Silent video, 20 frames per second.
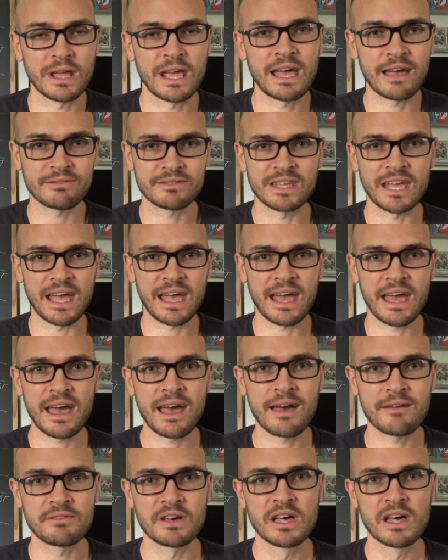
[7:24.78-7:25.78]
have to
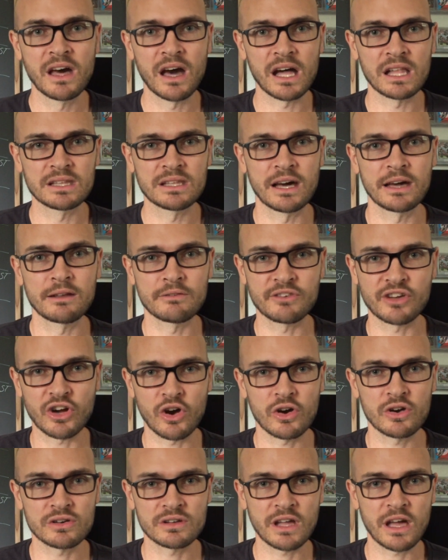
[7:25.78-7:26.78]
have a lot of
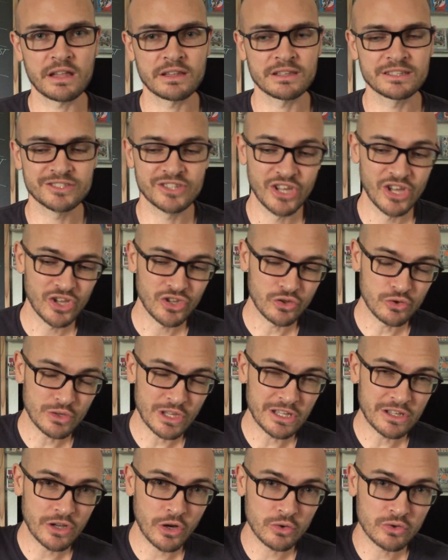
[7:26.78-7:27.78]
card knowledge. You
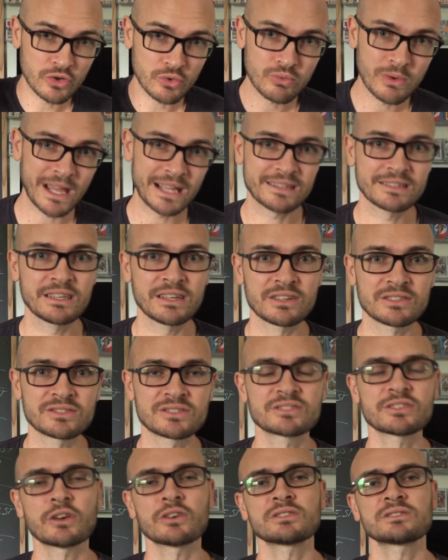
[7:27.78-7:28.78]
can go directly on
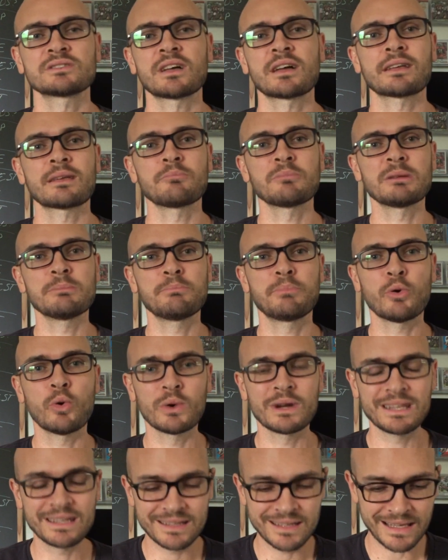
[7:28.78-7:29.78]
StarStock and be
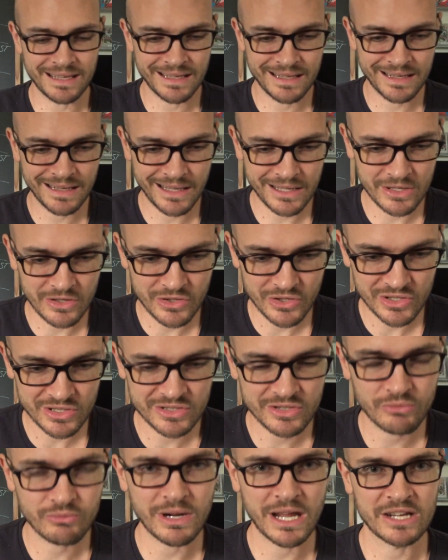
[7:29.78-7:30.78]
pointed in a good
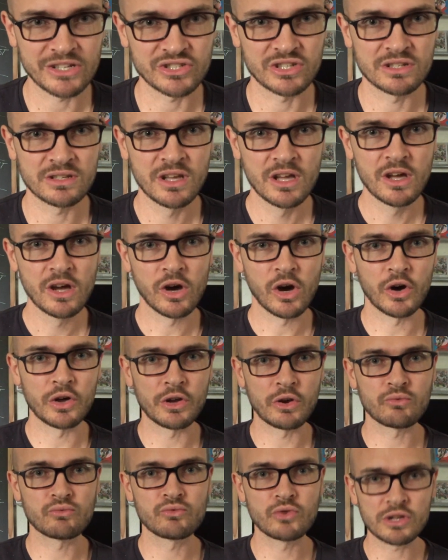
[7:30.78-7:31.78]
direction
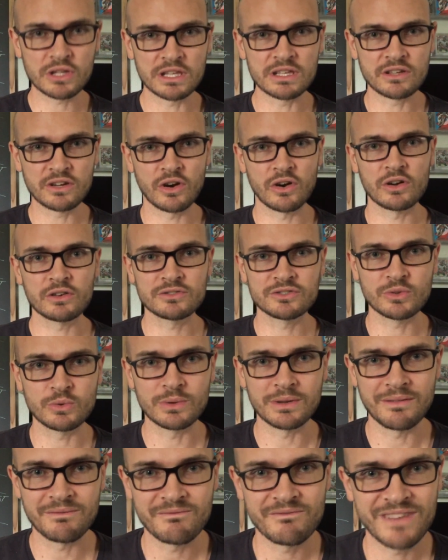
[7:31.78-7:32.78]
on a rookie card
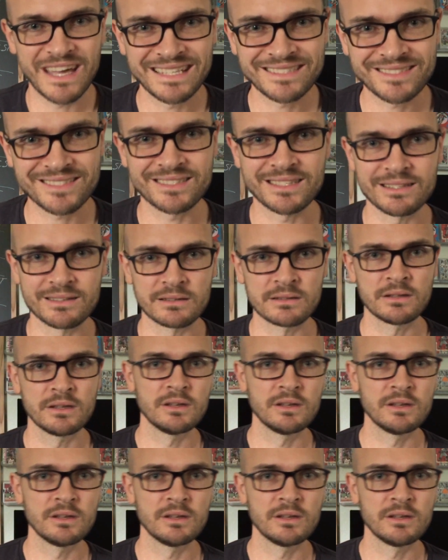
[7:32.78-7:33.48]
to invest in.